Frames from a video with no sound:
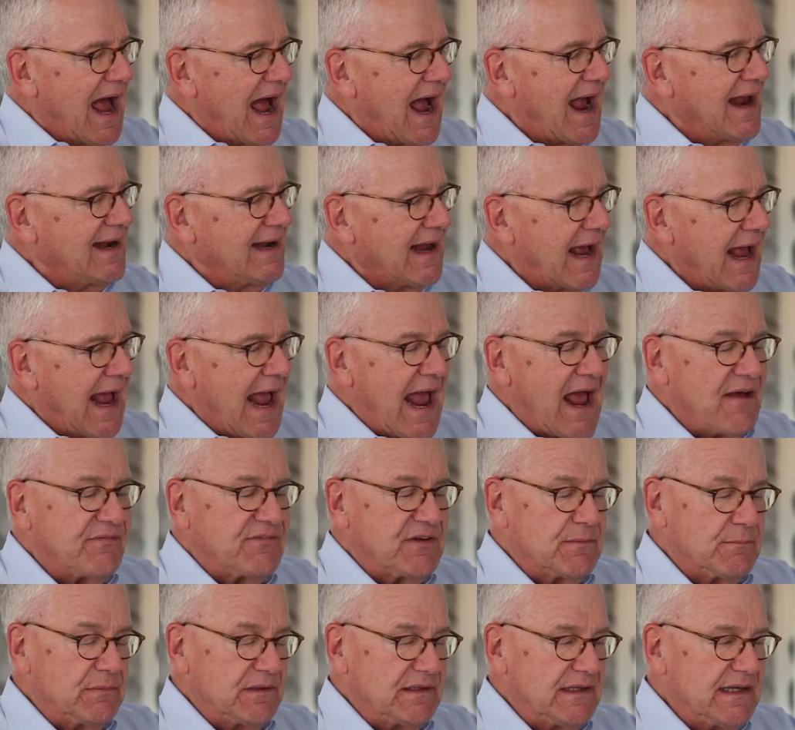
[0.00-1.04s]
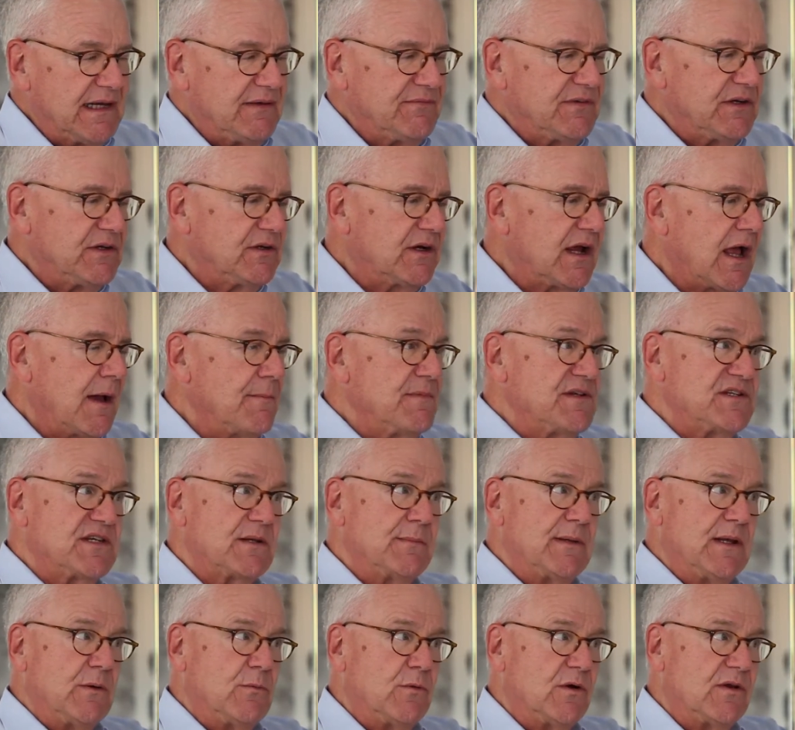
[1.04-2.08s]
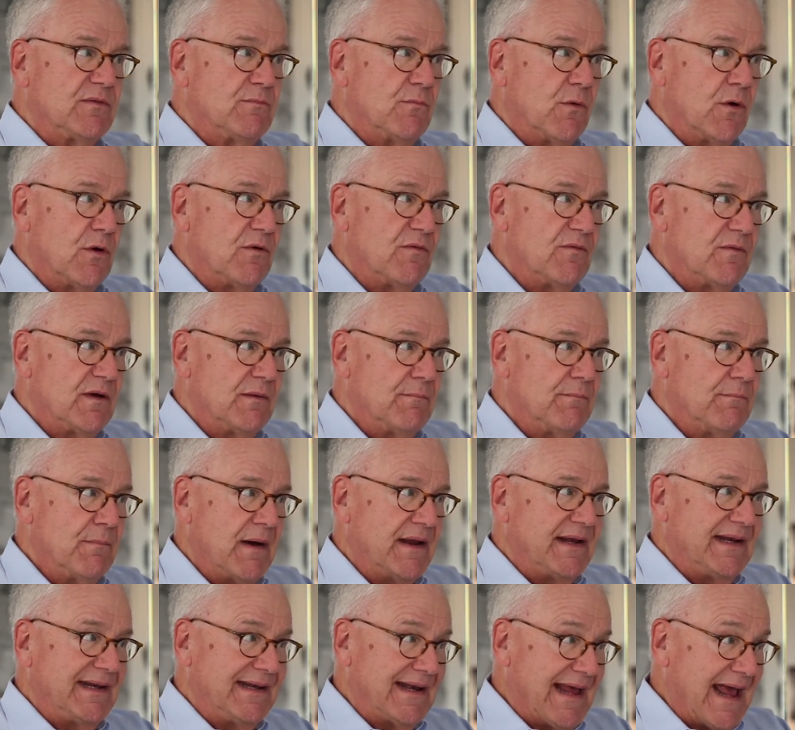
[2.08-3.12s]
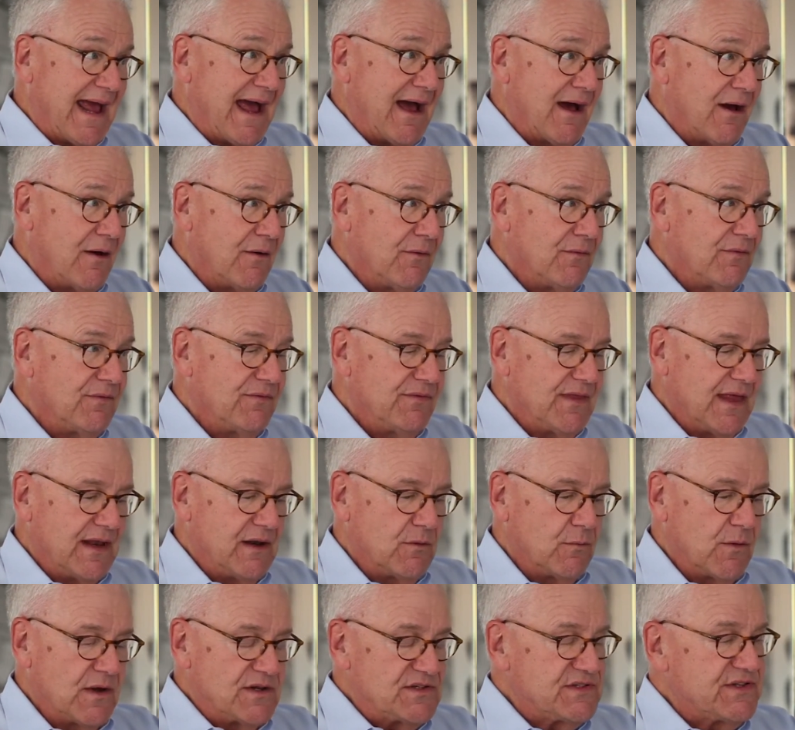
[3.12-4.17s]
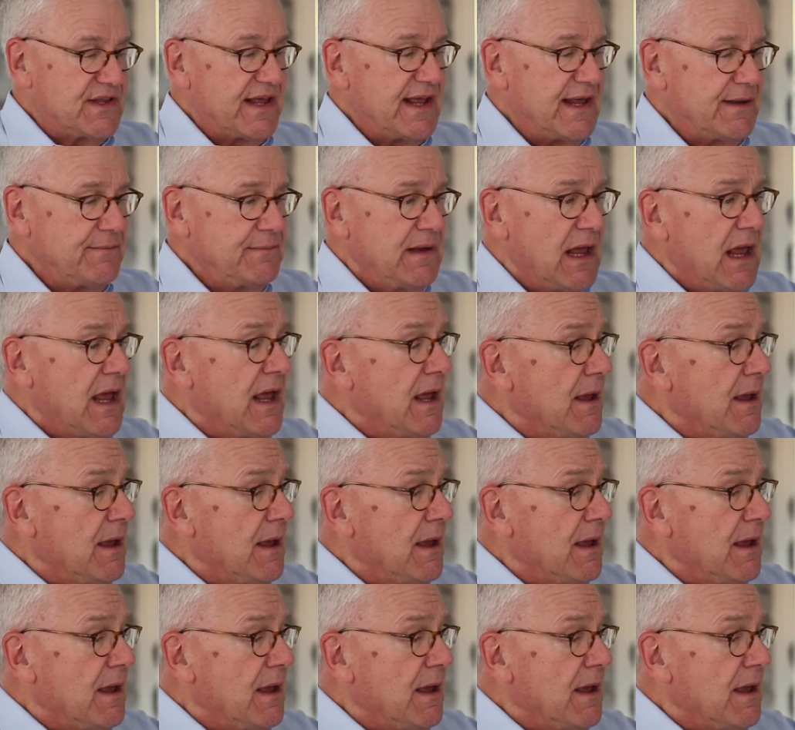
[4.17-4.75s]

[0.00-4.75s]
I have to believe that your company's going to be worth more money now than it was then,